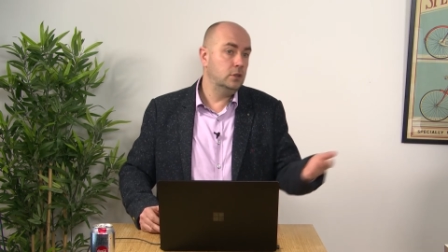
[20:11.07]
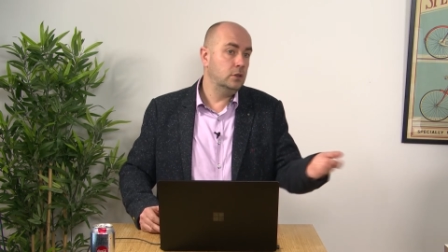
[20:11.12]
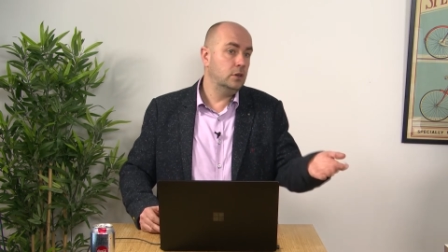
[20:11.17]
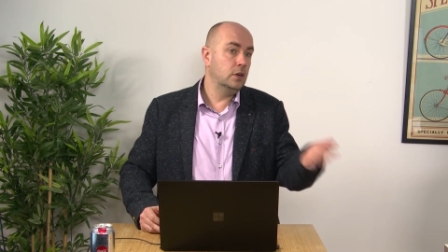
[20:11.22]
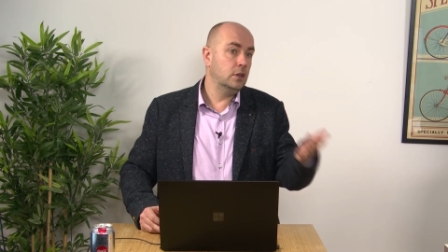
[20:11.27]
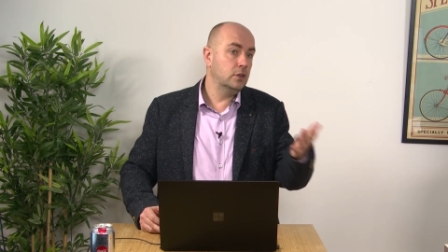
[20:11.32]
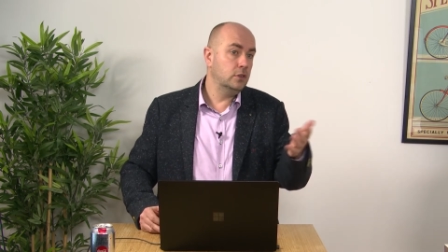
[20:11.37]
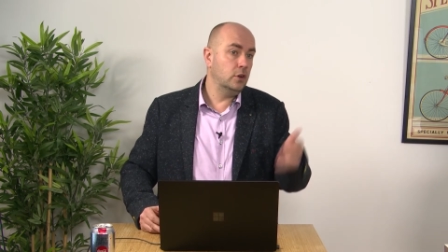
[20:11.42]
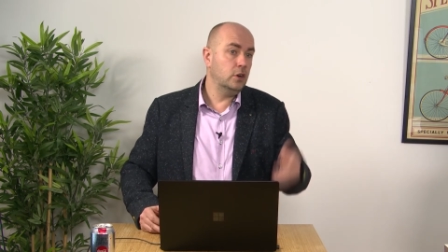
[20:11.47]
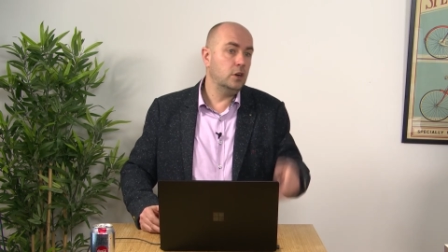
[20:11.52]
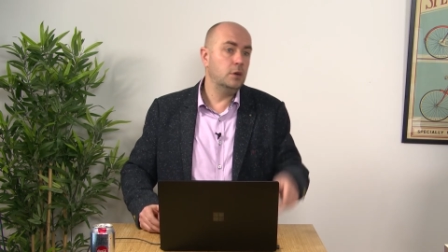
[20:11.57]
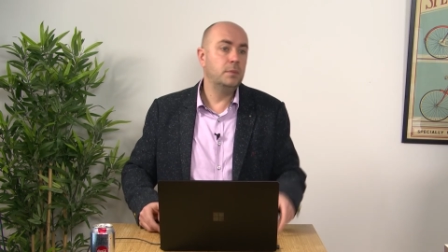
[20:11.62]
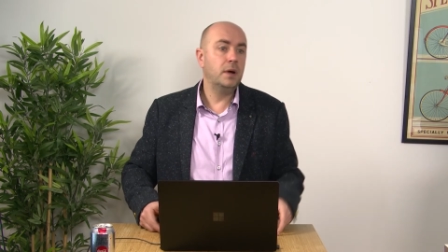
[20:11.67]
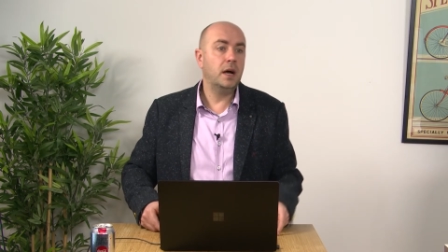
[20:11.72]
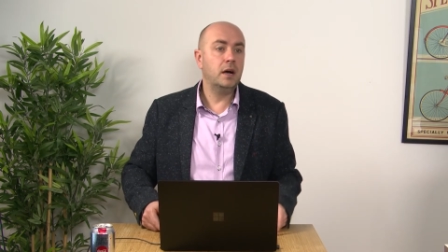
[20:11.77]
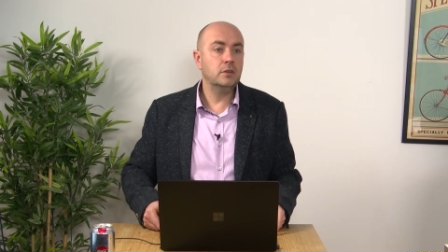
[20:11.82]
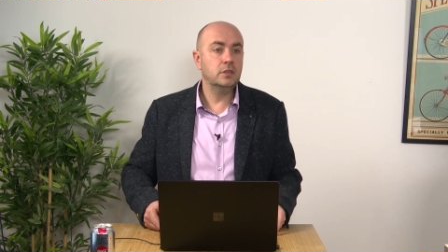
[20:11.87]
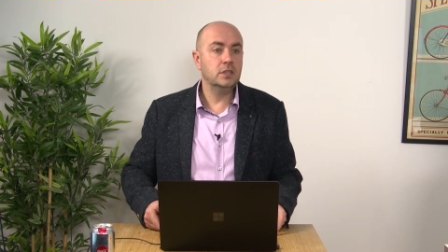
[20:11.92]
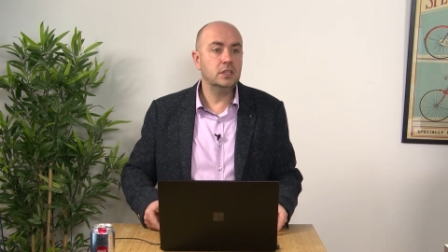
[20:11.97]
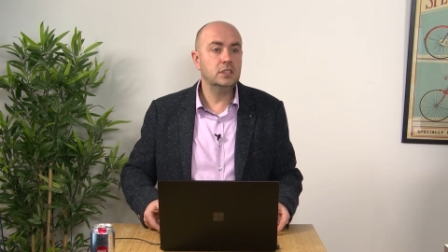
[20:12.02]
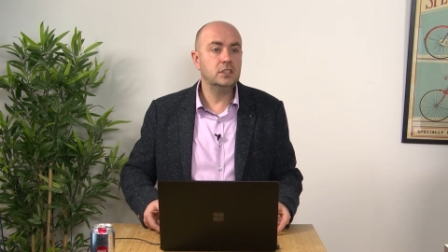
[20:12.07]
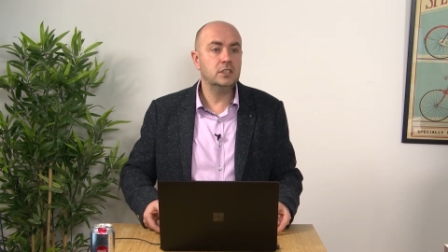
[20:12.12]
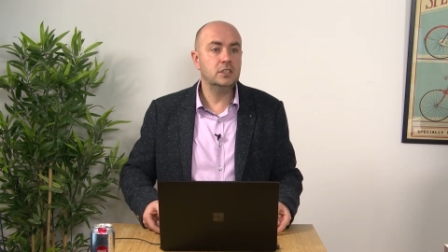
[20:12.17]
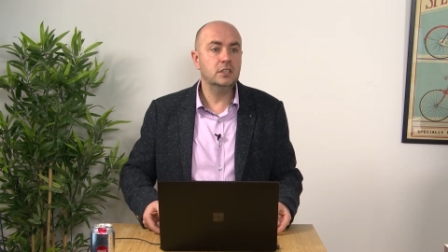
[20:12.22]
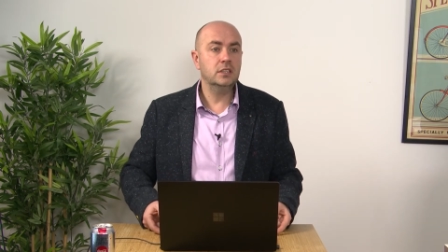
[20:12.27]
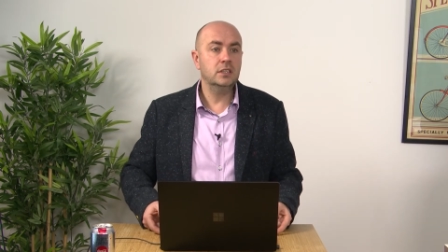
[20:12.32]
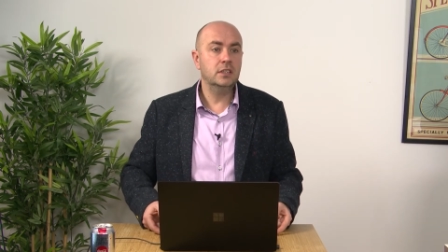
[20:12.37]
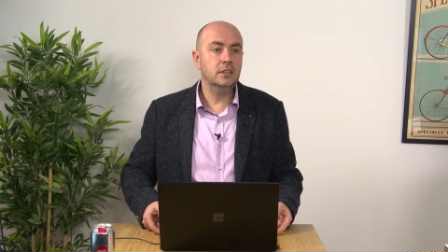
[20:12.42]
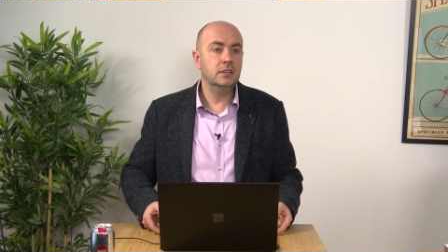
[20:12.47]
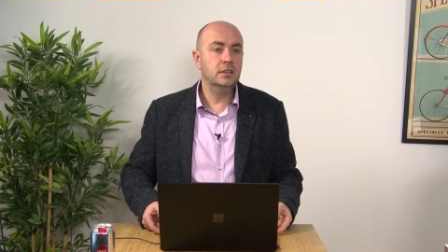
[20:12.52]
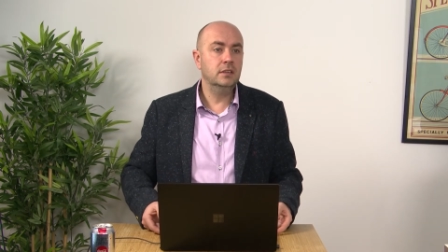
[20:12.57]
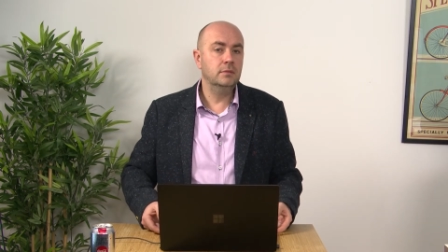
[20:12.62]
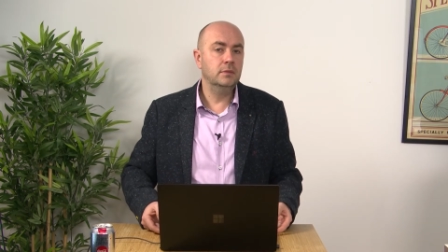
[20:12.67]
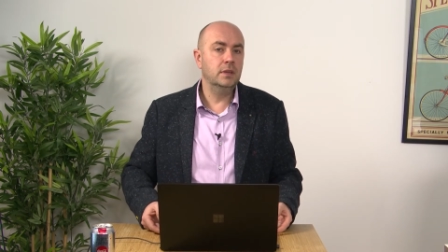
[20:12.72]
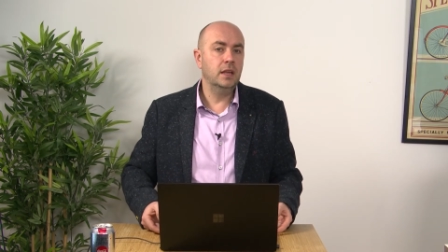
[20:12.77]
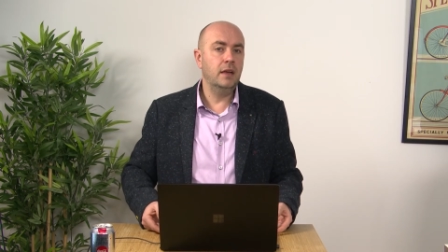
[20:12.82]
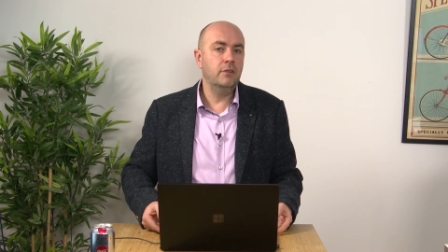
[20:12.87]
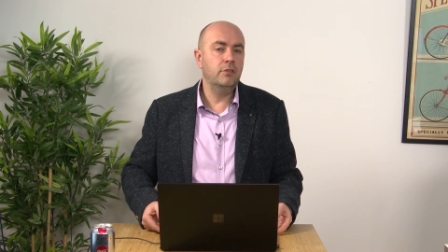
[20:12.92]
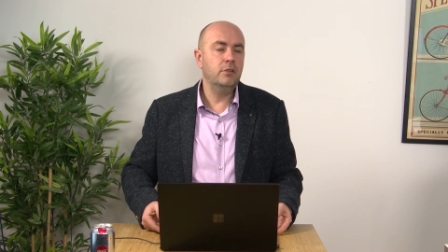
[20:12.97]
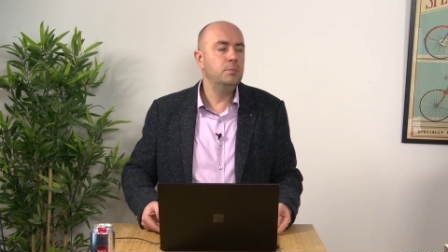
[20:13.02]
going to talk about is that
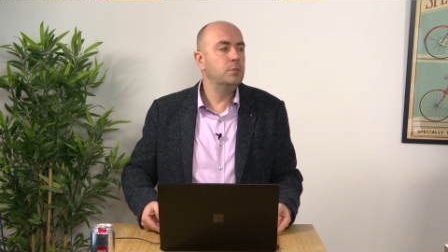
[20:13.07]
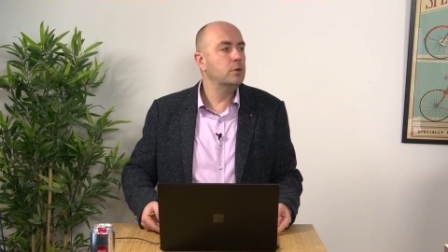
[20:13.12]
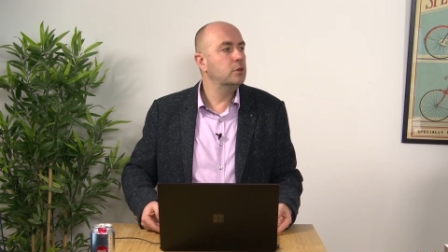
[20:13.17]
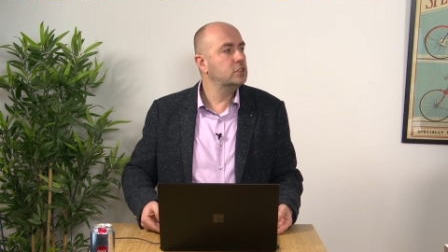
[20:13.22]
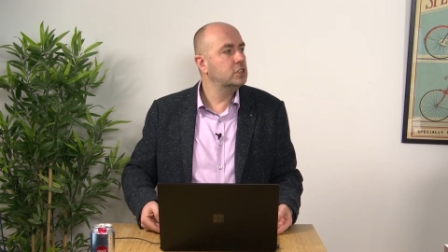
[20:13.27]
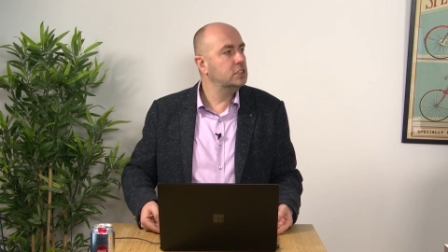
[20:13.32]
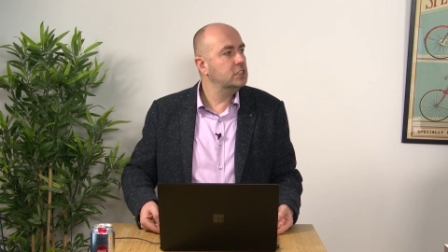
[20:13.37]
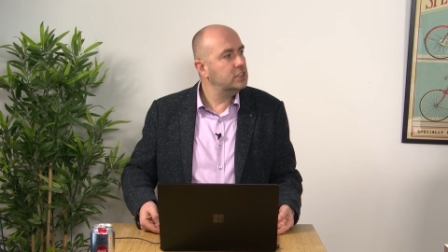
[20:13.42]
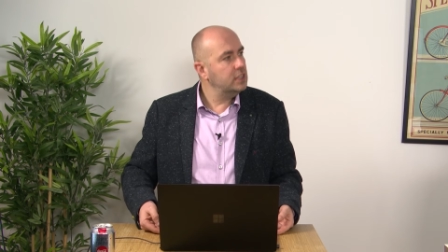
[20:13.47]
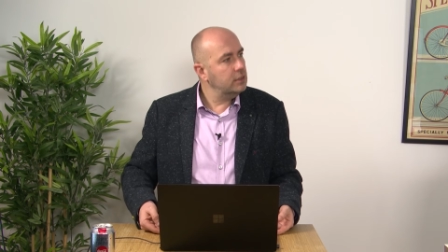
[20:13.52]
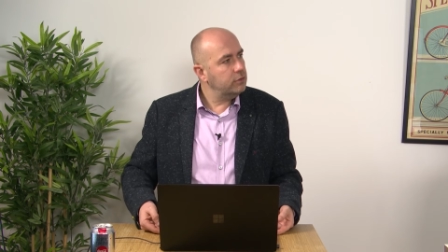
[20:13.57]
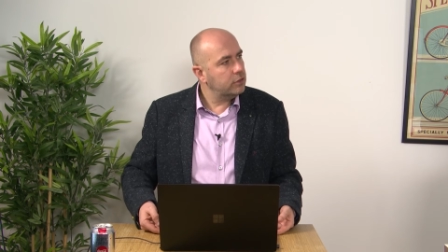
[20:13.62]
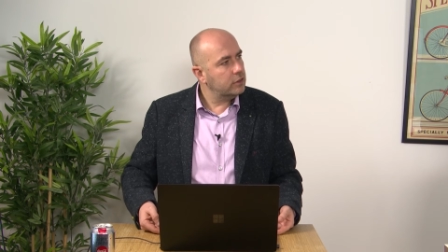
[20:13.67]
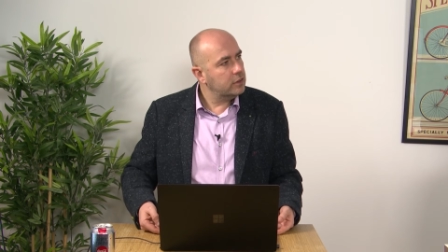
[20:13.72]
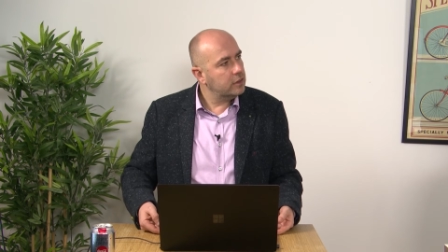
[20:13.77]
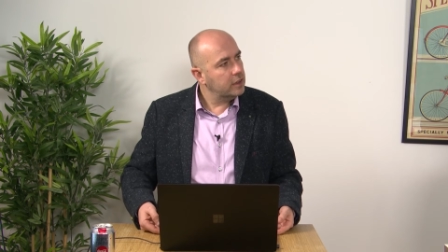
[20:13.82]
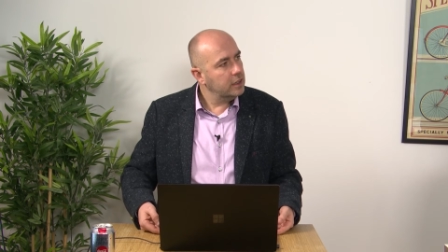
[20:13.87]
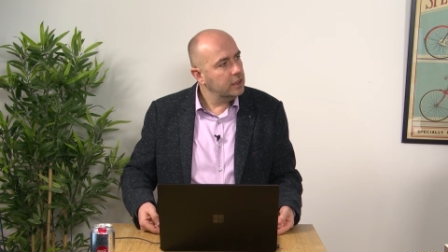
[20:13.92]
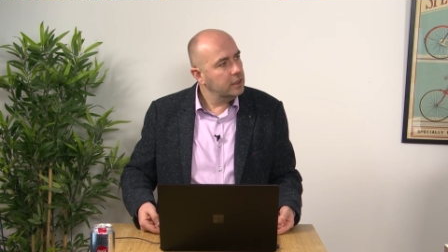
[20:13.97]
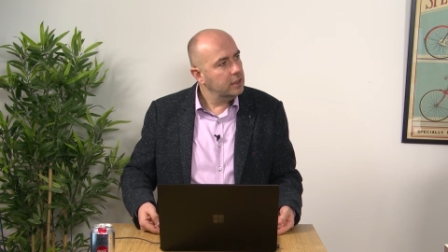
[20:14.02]
every person is different.